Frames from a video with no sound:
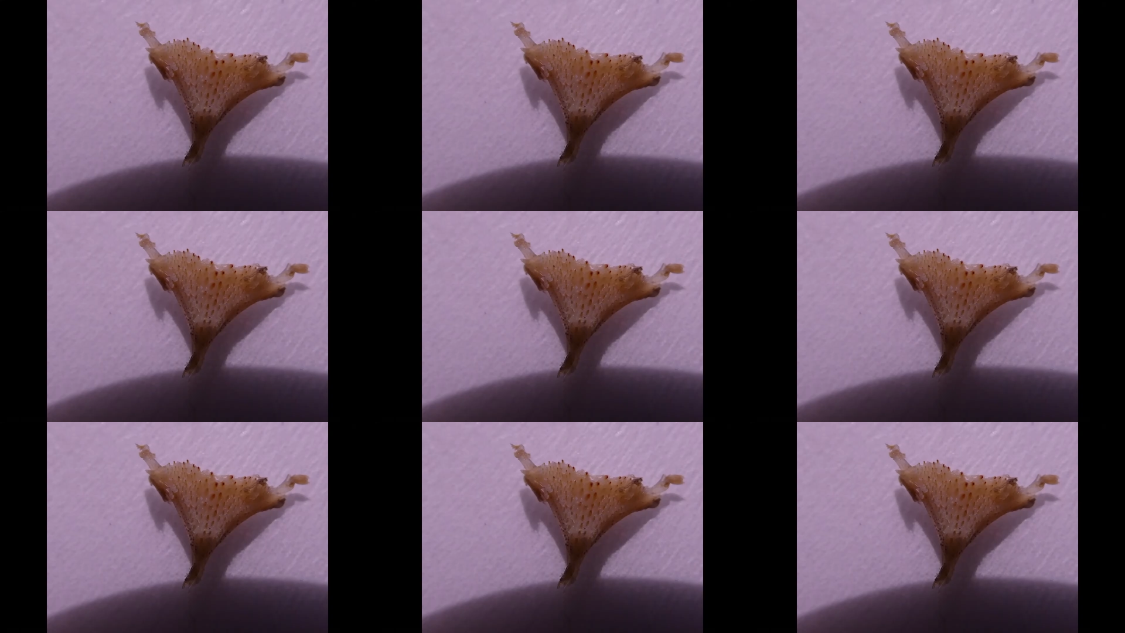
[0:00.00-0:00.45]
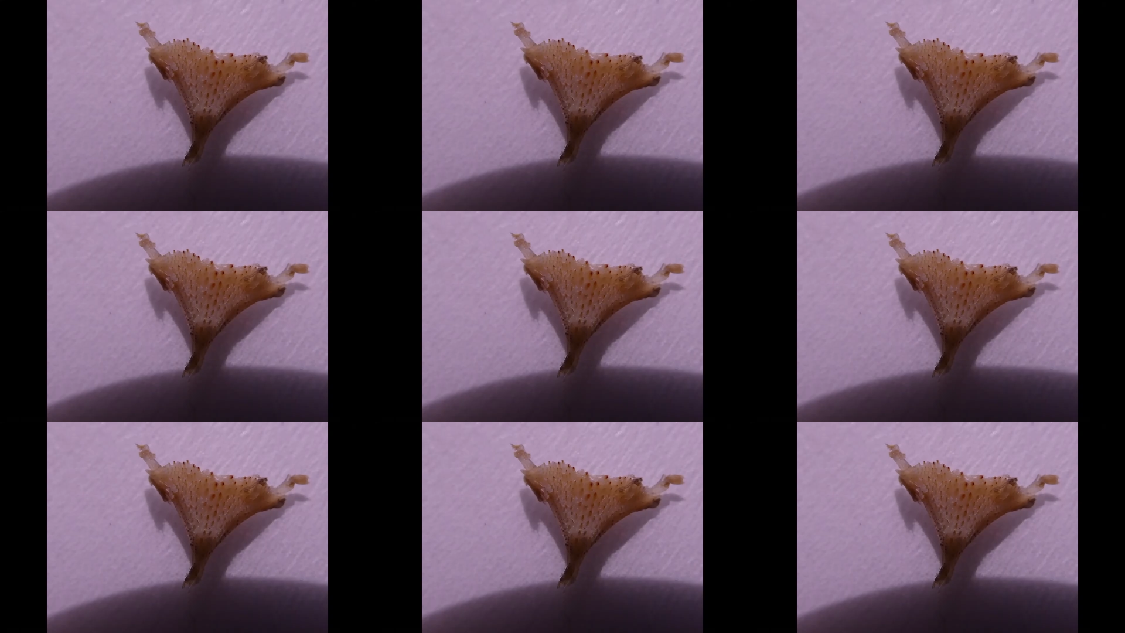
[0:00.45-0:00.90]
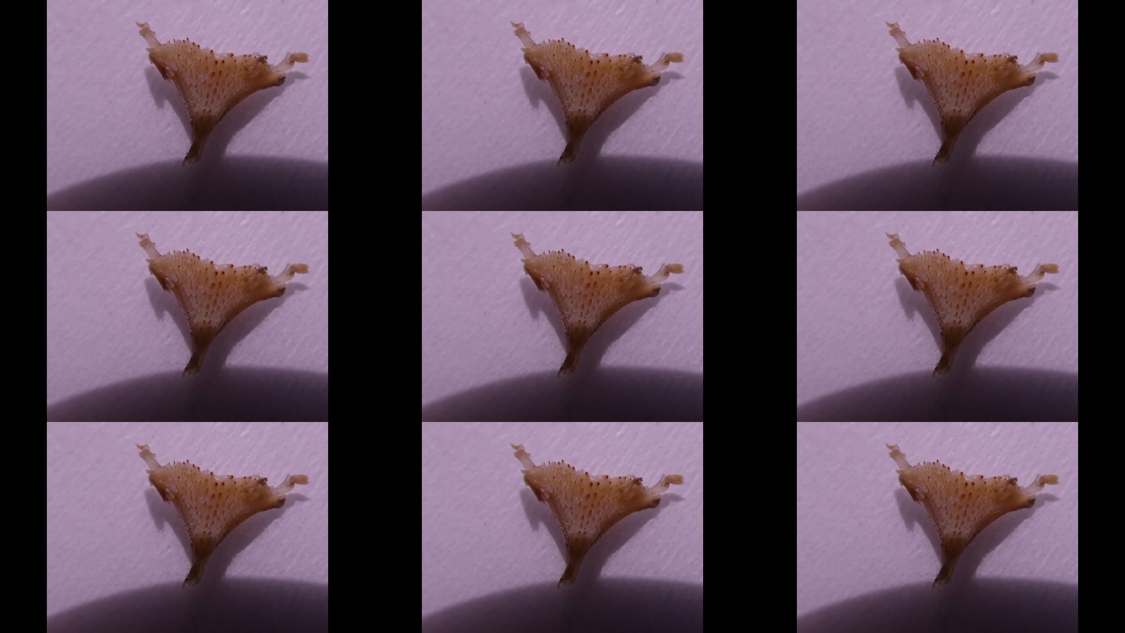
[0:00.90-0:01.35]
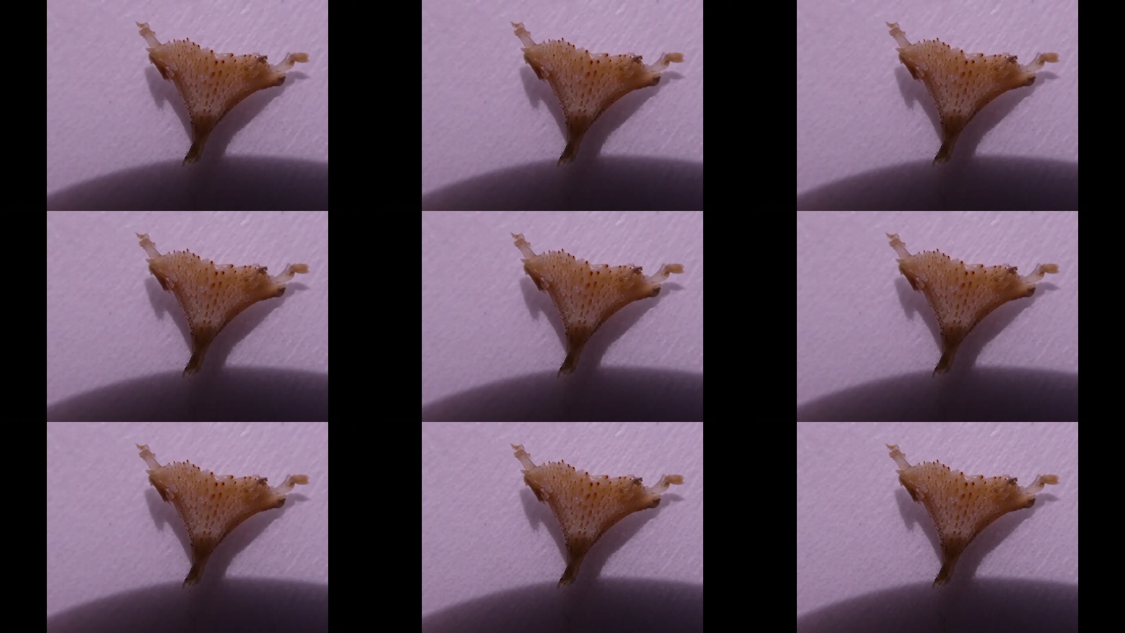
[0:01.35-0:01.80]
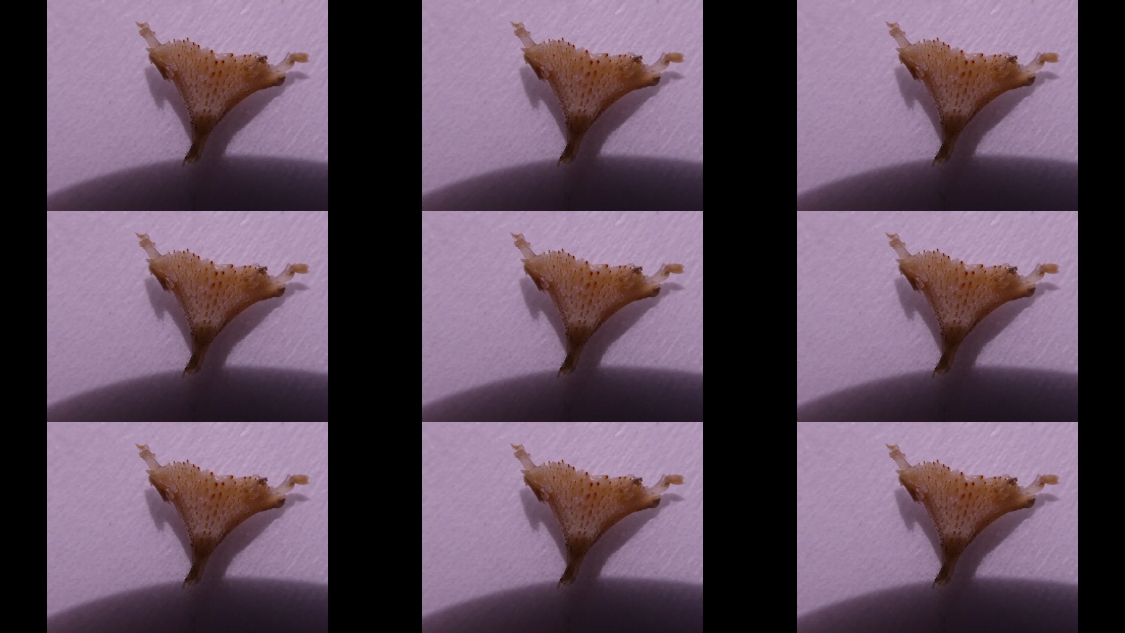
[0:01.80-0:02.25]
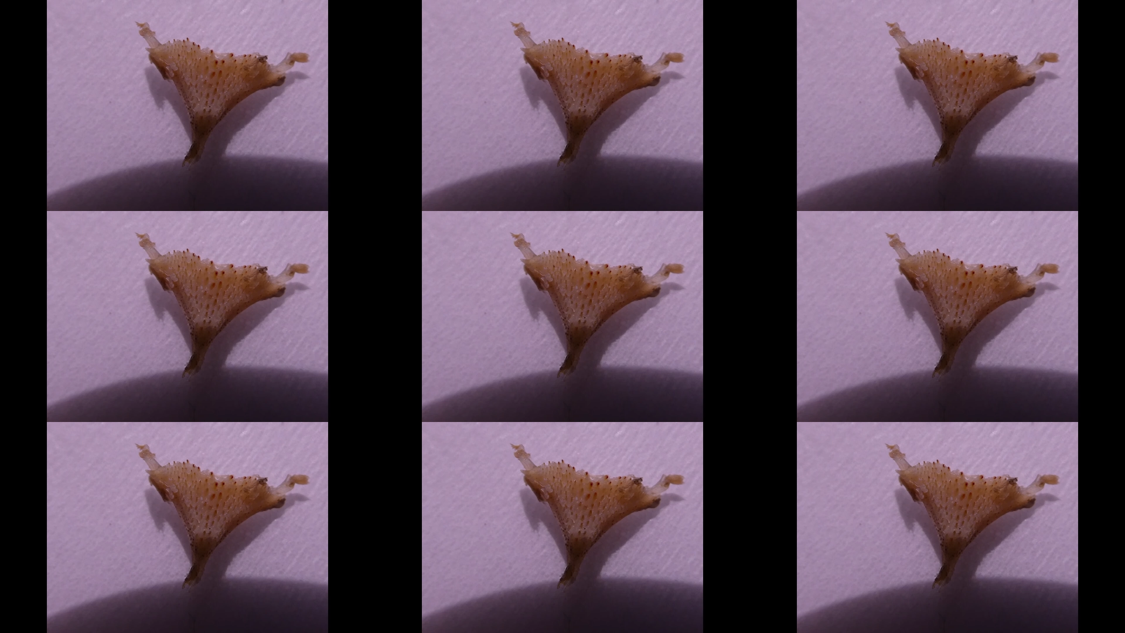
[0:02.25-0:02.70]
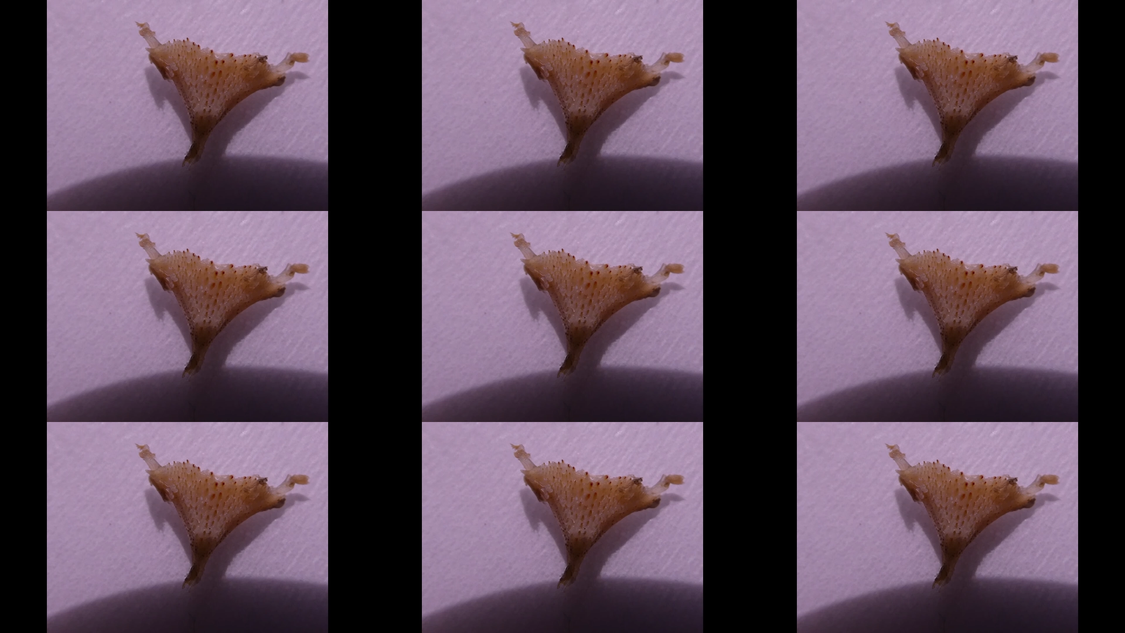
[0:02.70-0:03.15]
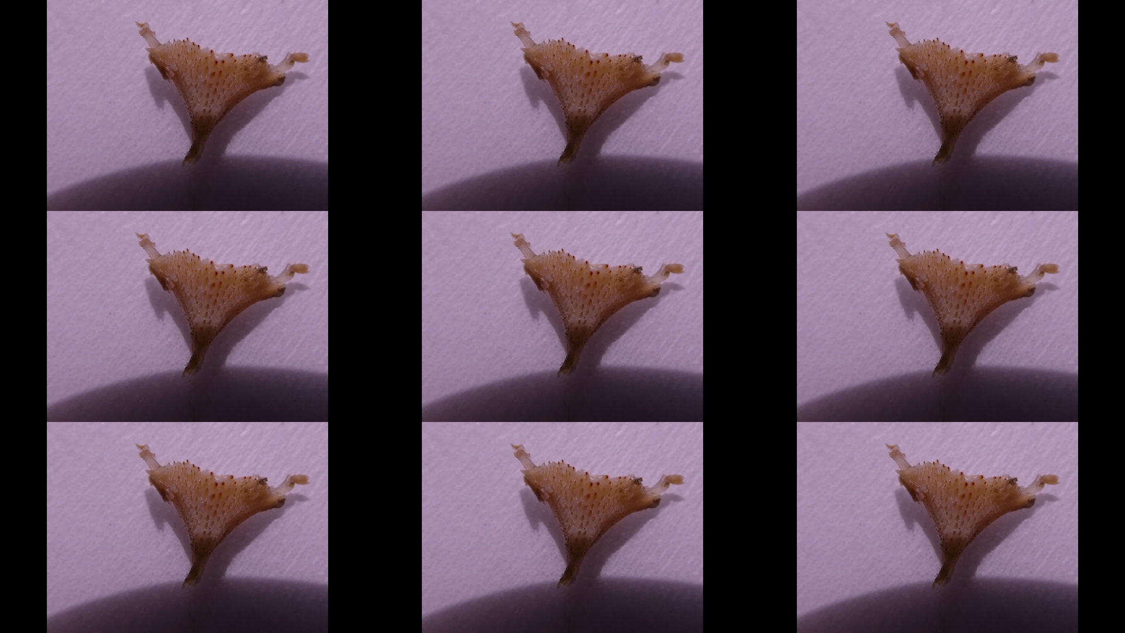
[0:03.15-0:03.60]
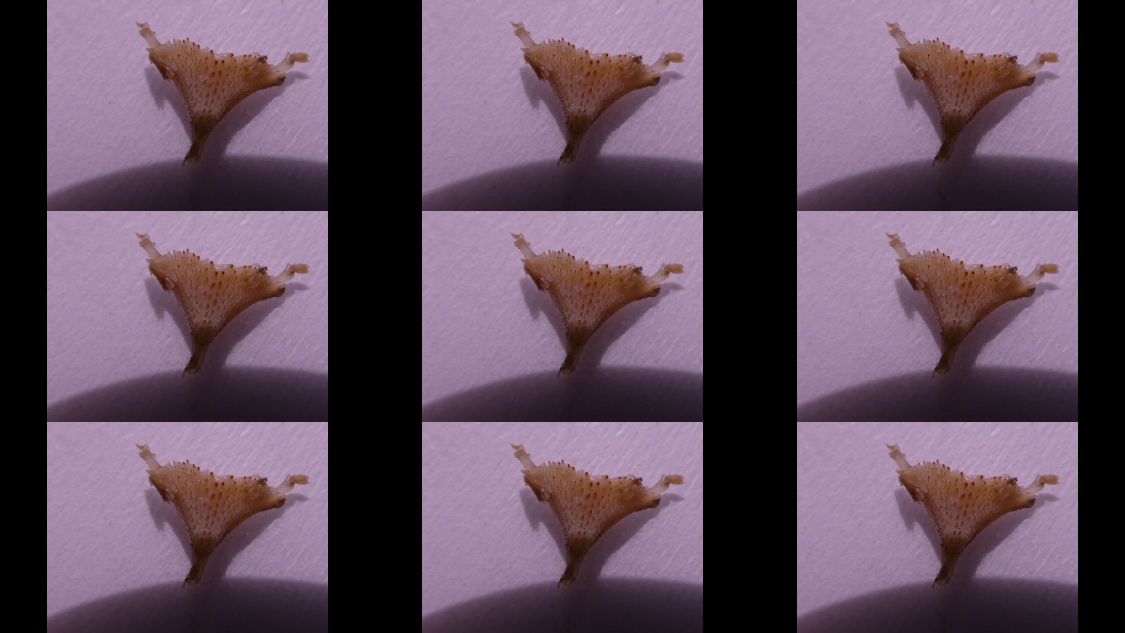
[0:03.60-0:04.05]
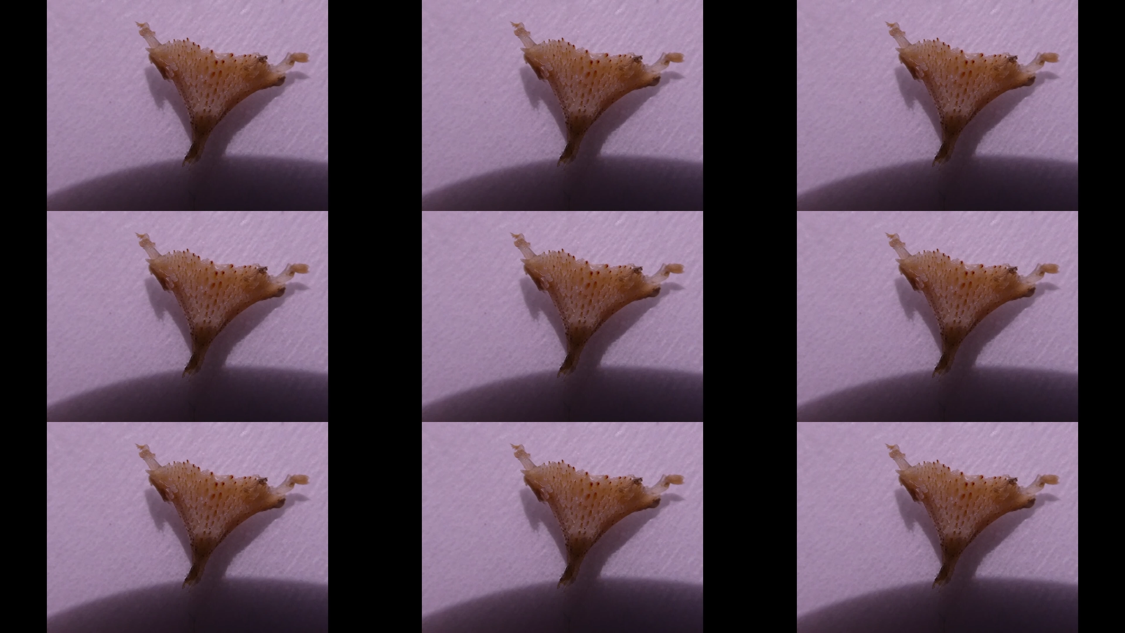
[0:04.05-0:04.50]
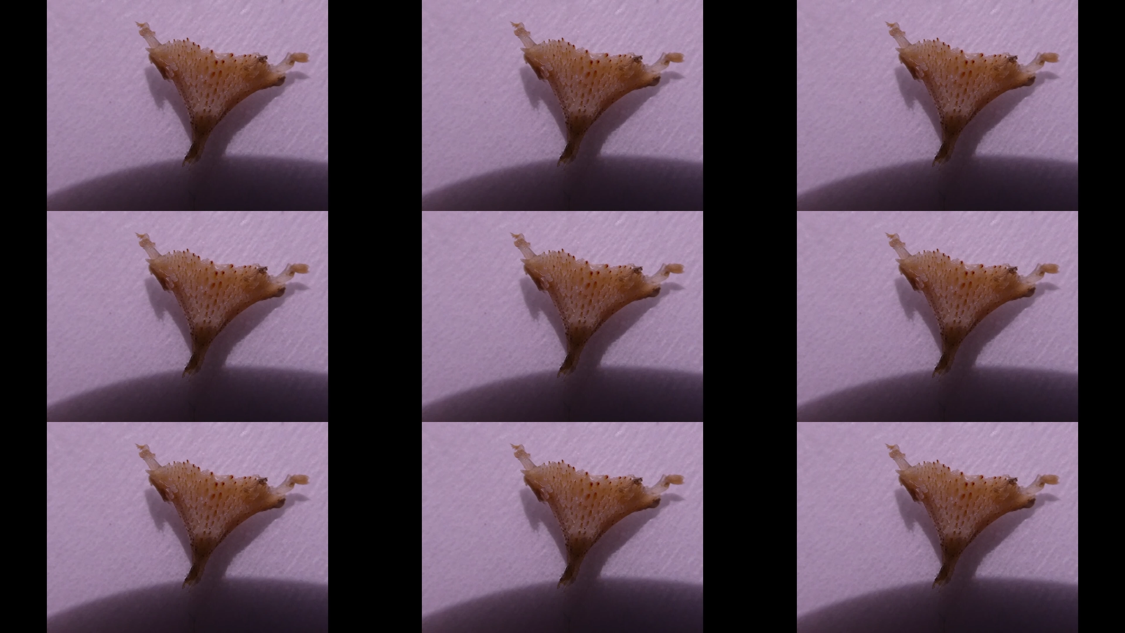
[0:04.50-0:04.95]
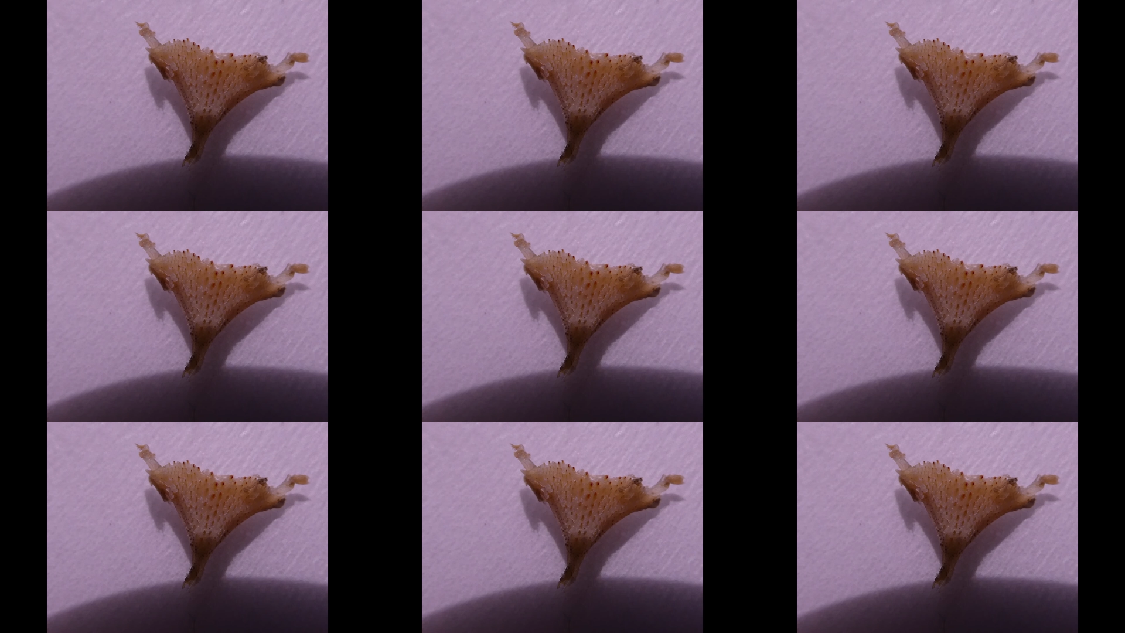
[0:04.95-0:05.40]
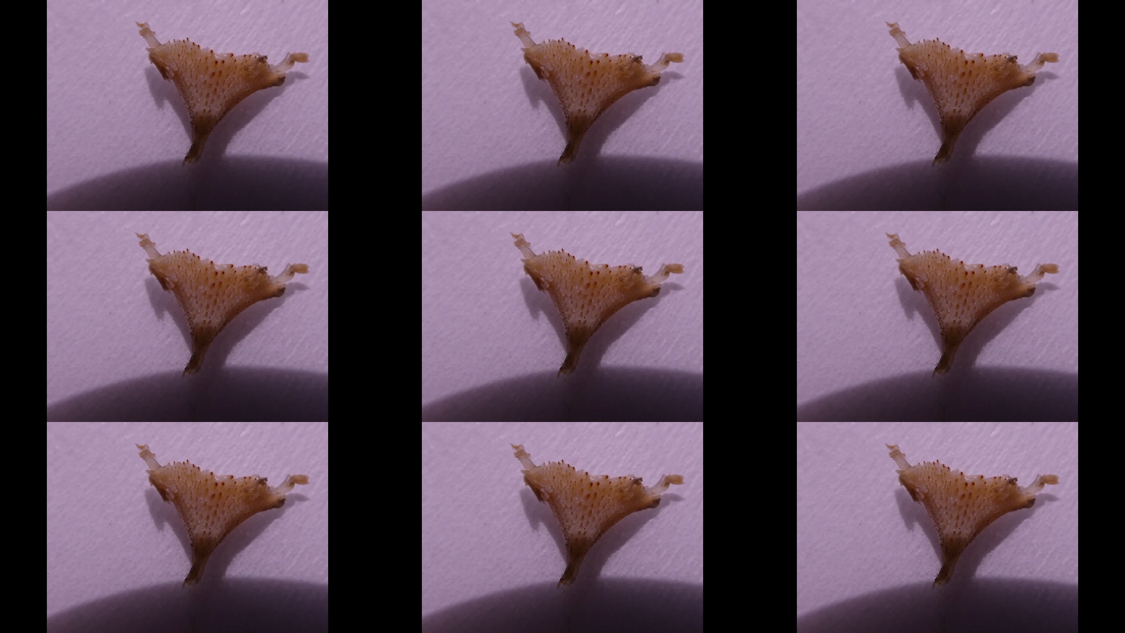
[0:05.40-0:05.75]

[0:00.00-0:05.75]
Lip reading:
Nobody's mouth can be seen.